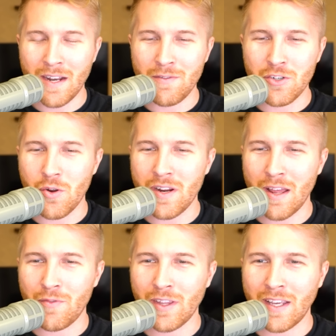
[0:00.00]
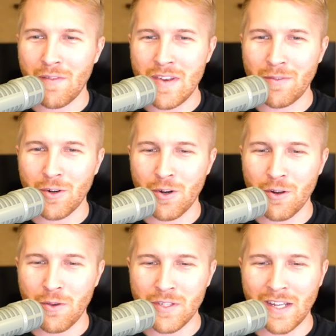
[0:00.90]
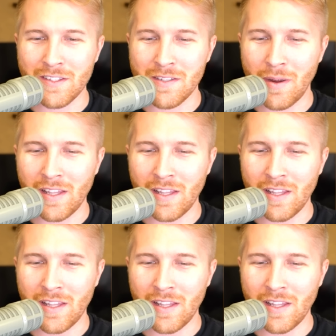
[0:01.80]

not even joking. I feel like I've never heard of those islands in my